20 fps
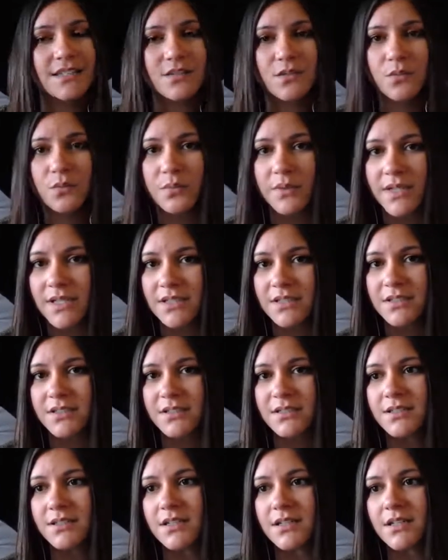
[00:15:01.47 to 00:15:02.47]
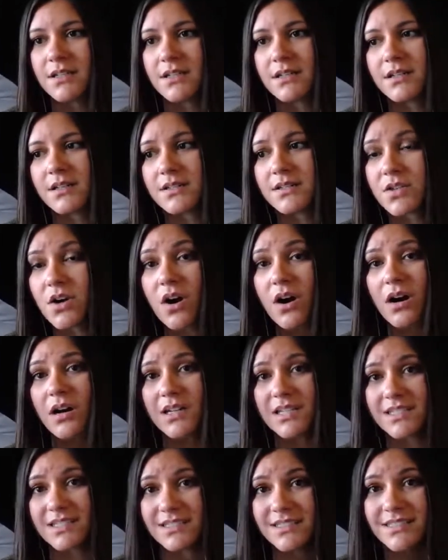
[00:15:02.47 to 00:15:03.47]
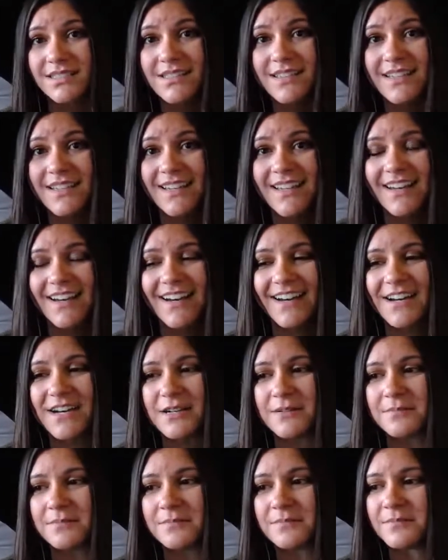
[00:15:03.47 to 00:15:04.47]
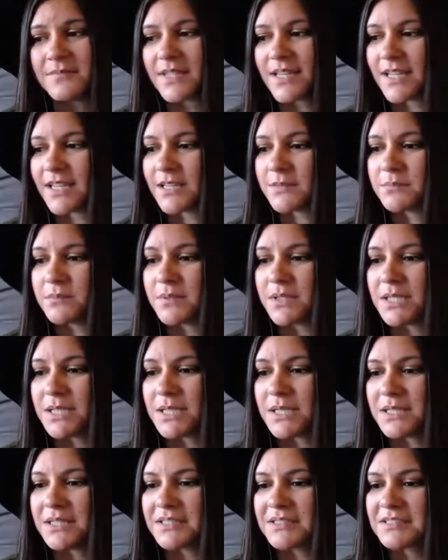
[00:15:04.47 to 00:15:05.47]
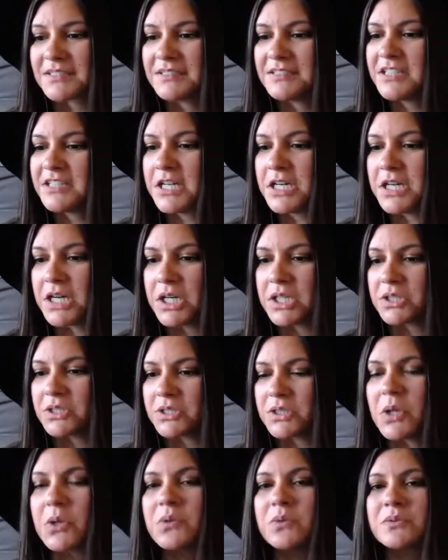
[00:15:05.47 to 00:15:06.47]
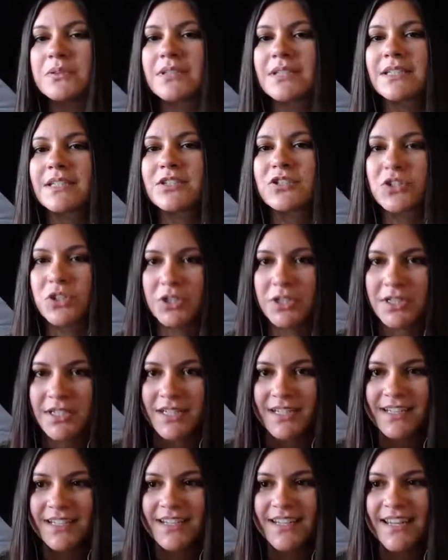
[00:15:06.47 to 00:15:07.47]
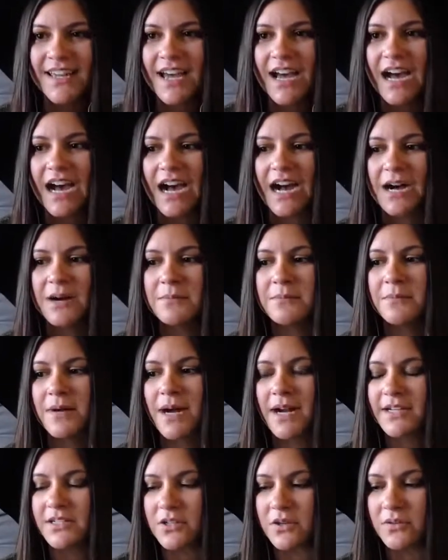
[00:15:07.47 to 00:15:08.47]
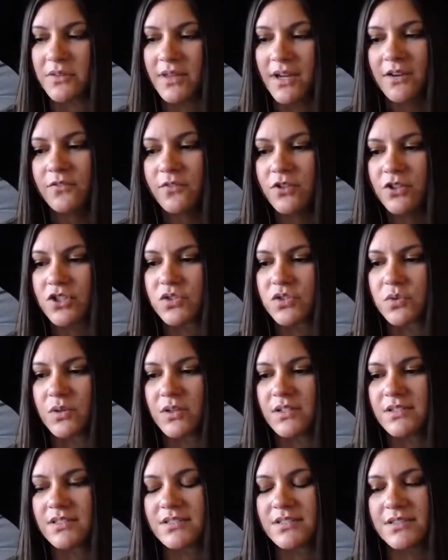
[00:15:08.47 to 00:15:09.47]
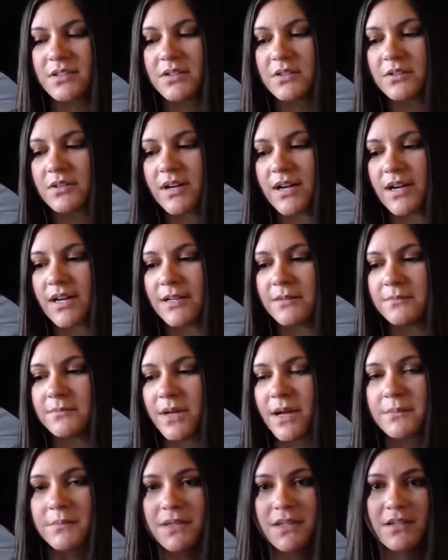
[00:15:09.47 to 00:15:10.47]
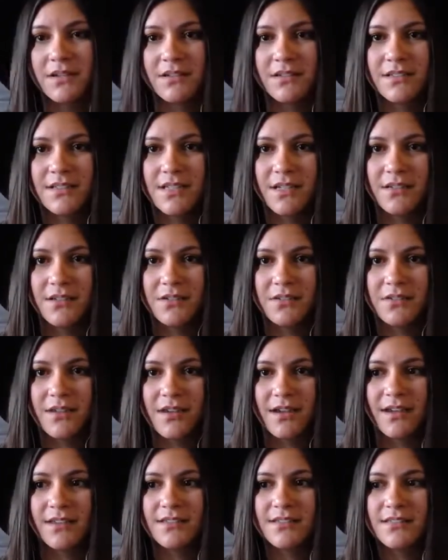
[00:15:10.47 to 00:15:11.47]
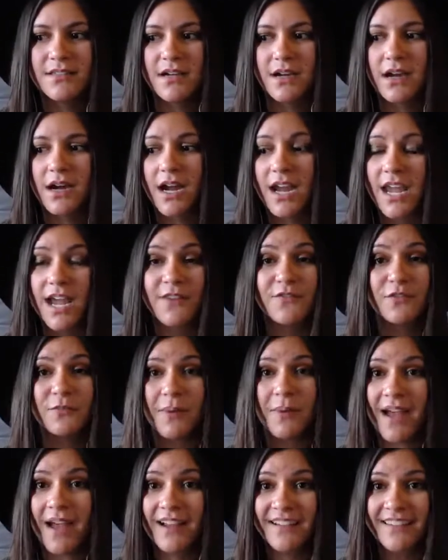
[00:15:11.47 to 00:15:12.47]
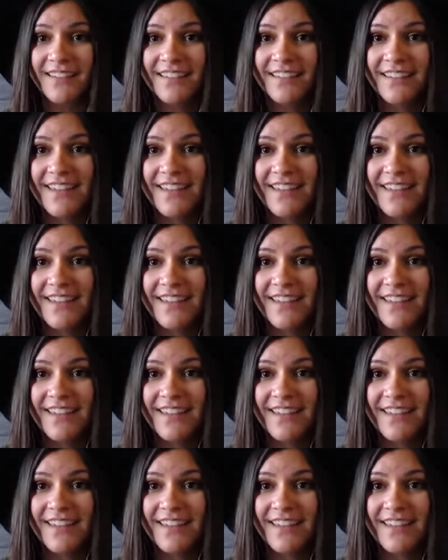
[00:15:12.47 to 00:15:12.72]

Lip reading: It's hard. It can be a lonely journey. I know that for sure. So I'm here to tell you that I have your back,